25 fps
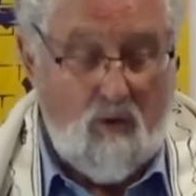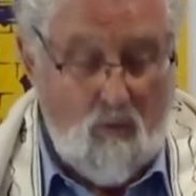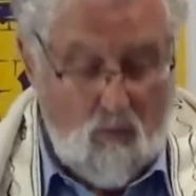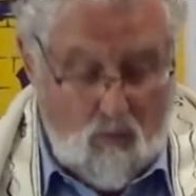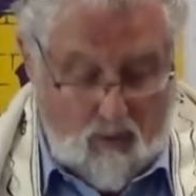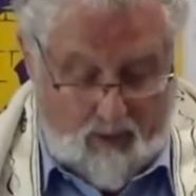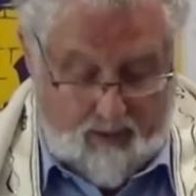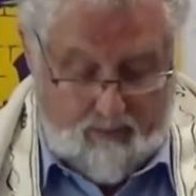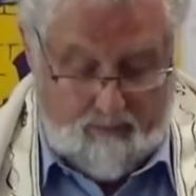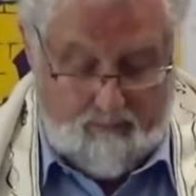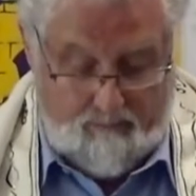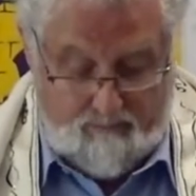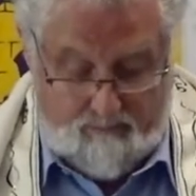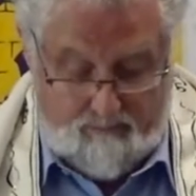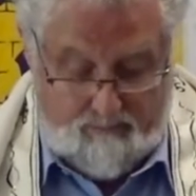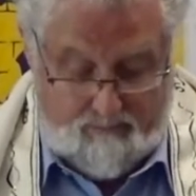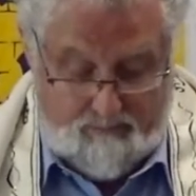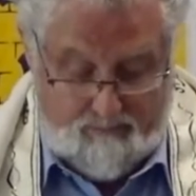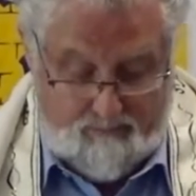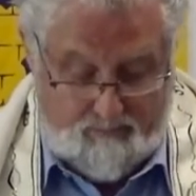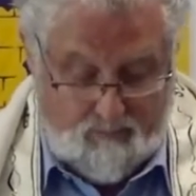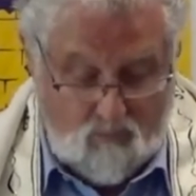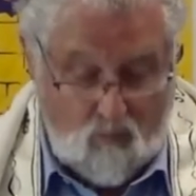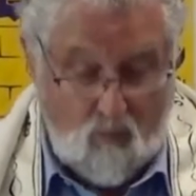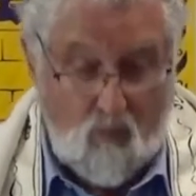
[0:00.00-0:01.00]
one.
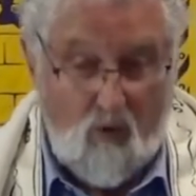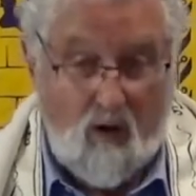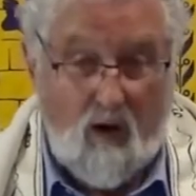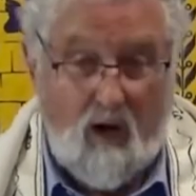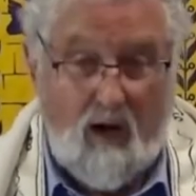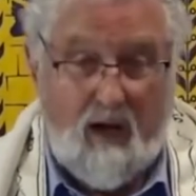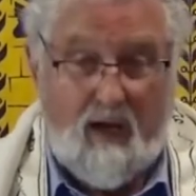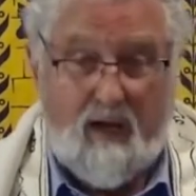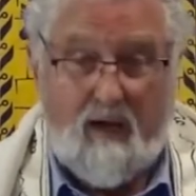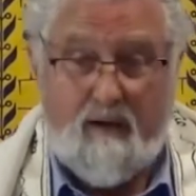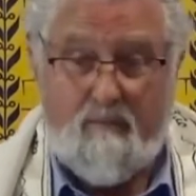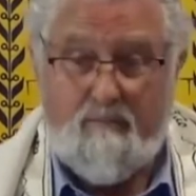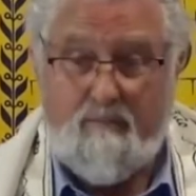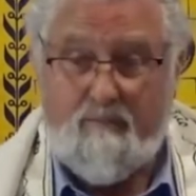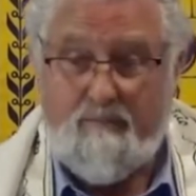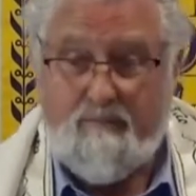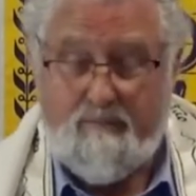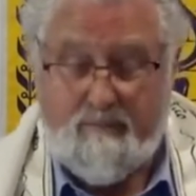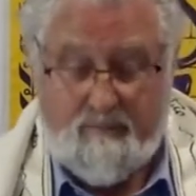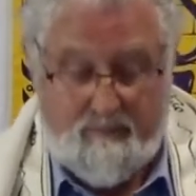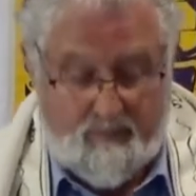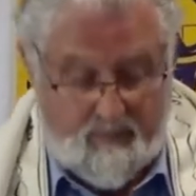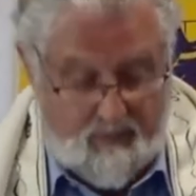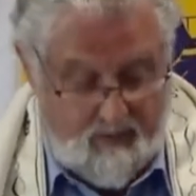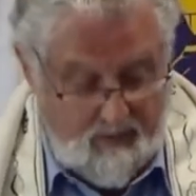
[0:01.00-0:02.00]
Why?
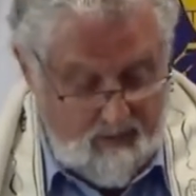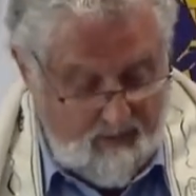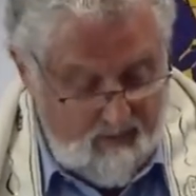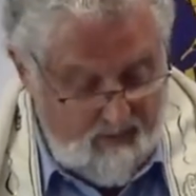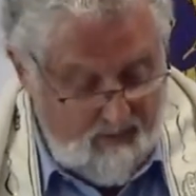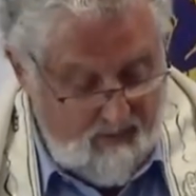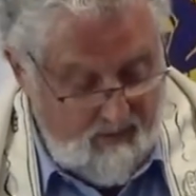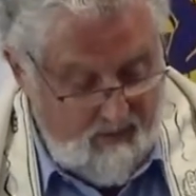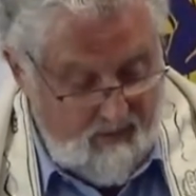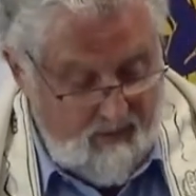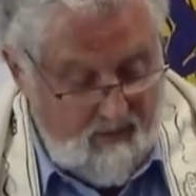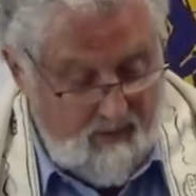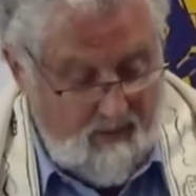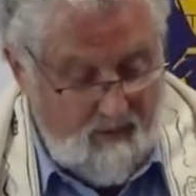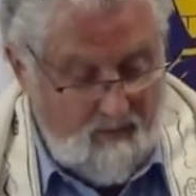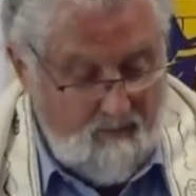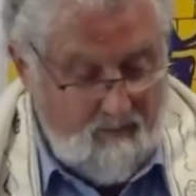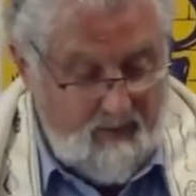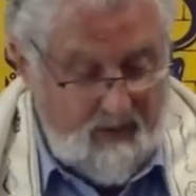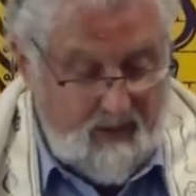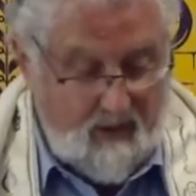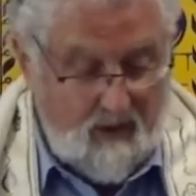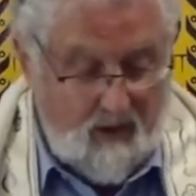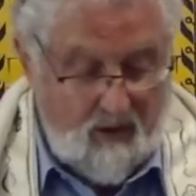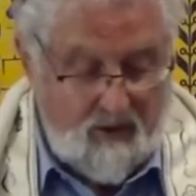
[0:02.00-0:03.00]

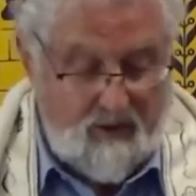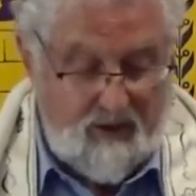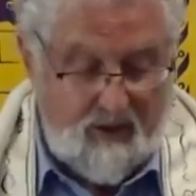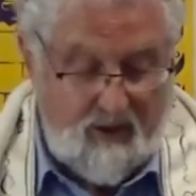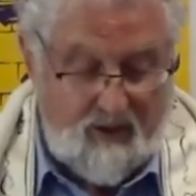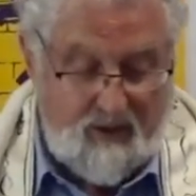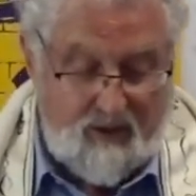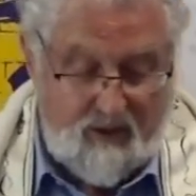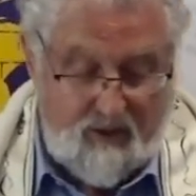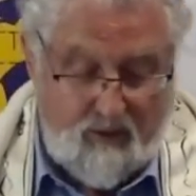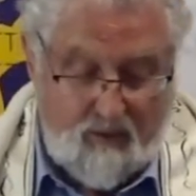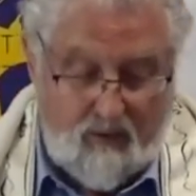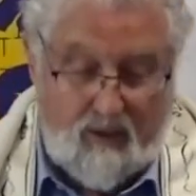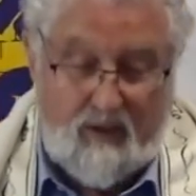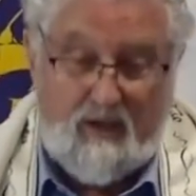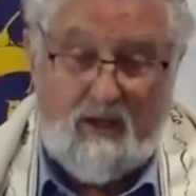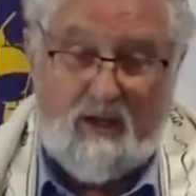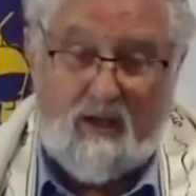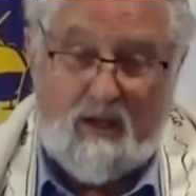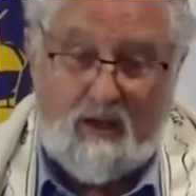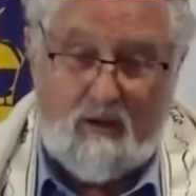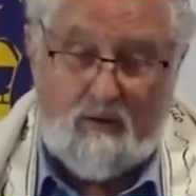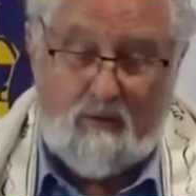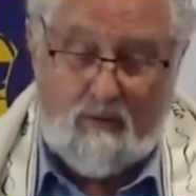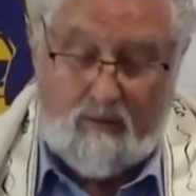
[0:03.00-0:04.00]
because Yeshua
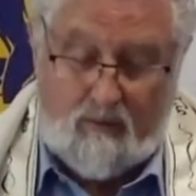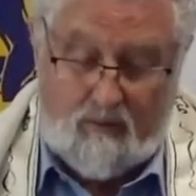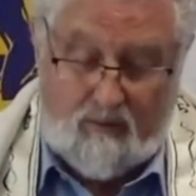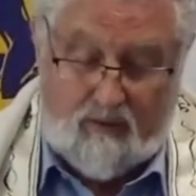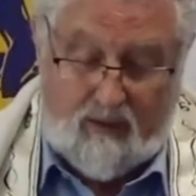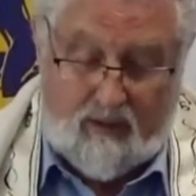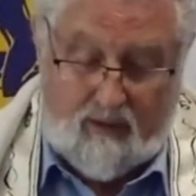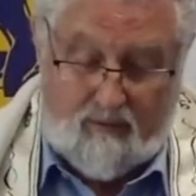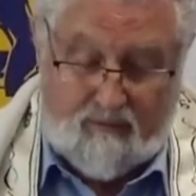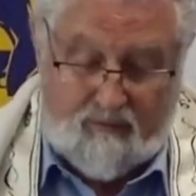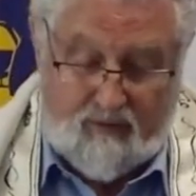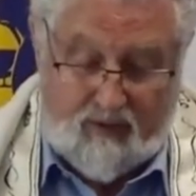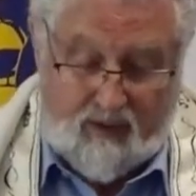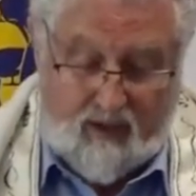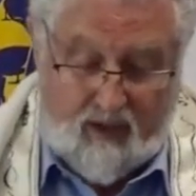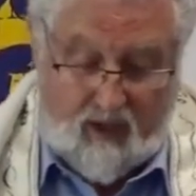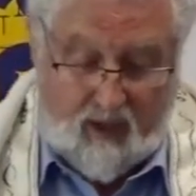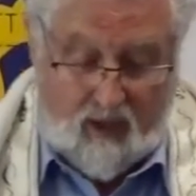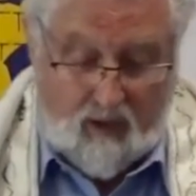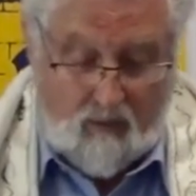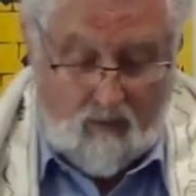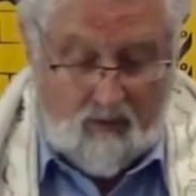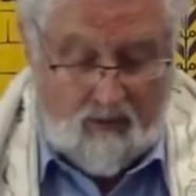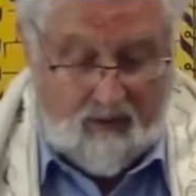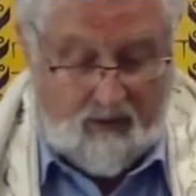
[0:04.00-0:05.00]
knew that if a
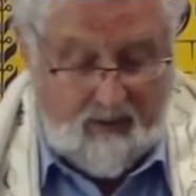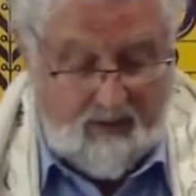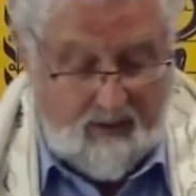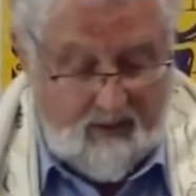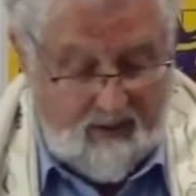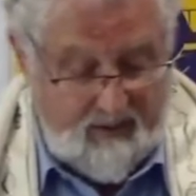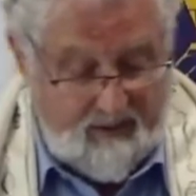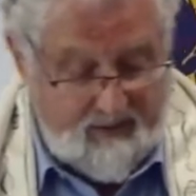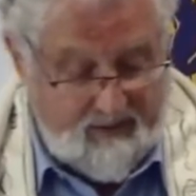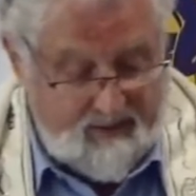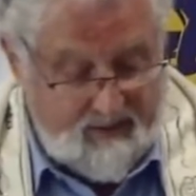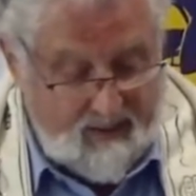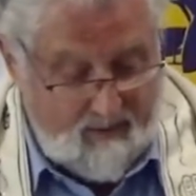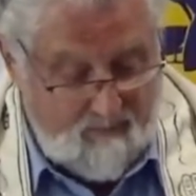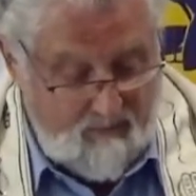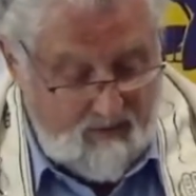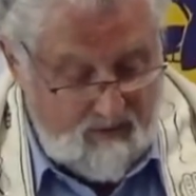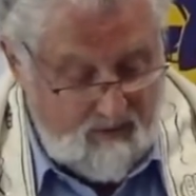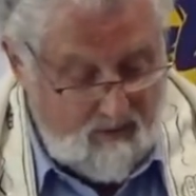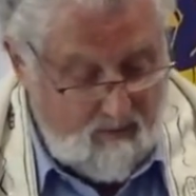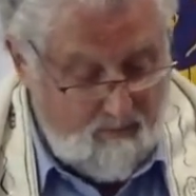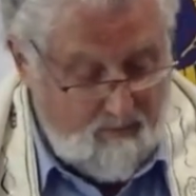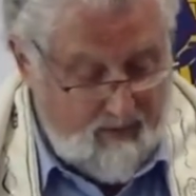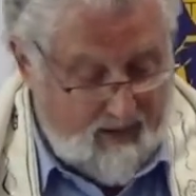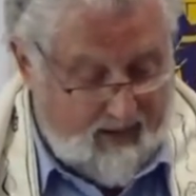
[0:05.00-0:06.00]
Cohen
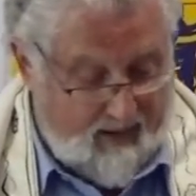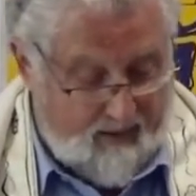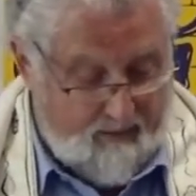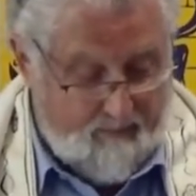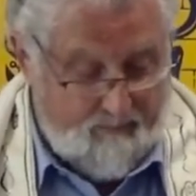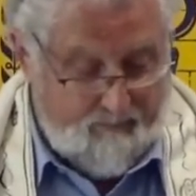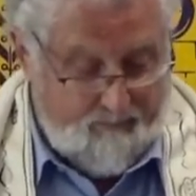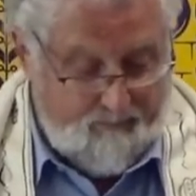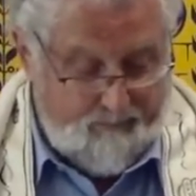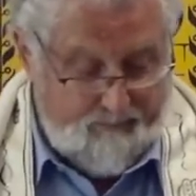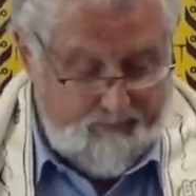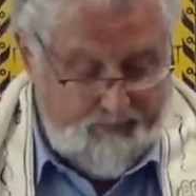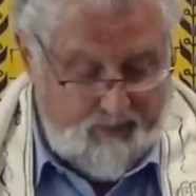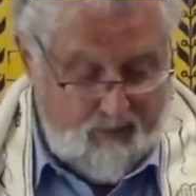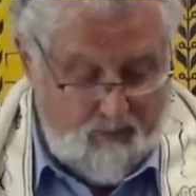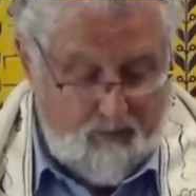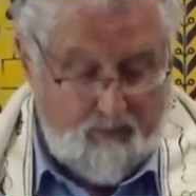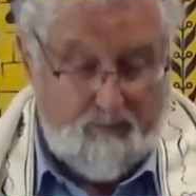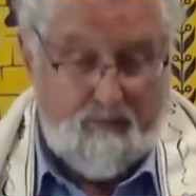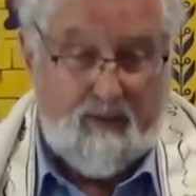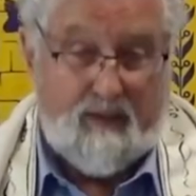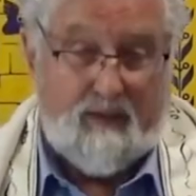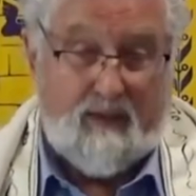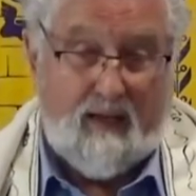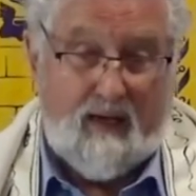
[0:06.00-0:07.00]
examined the man who
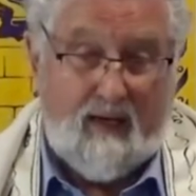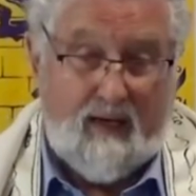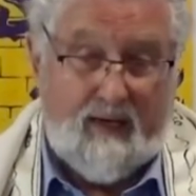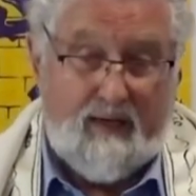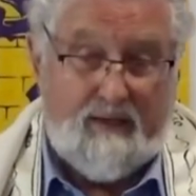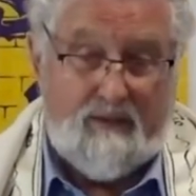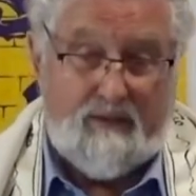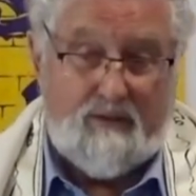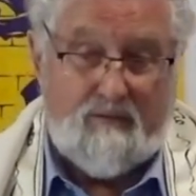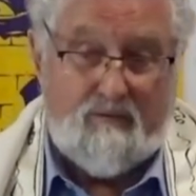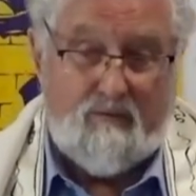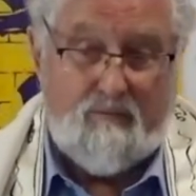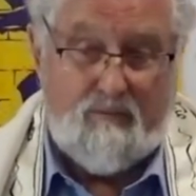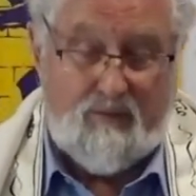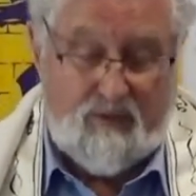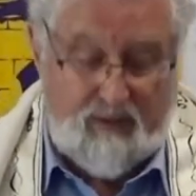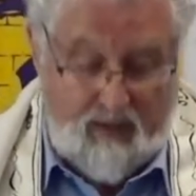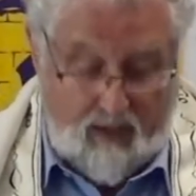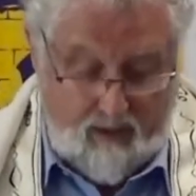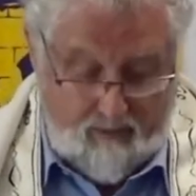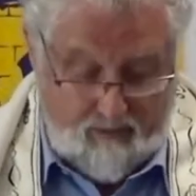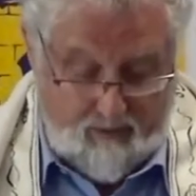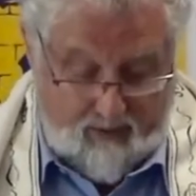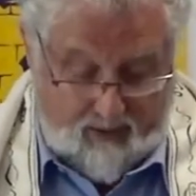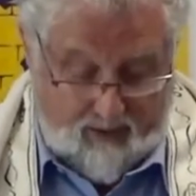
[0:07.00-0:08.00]
had been cleansed from
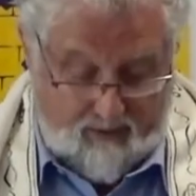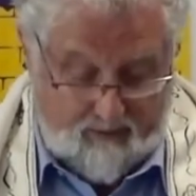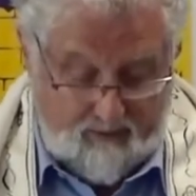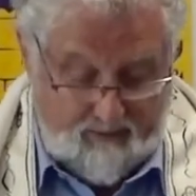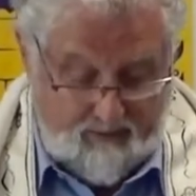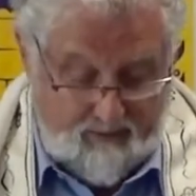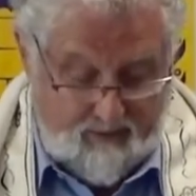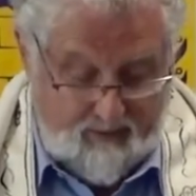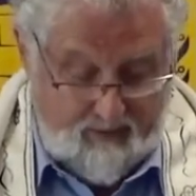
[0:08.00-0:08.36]
Tzara'at,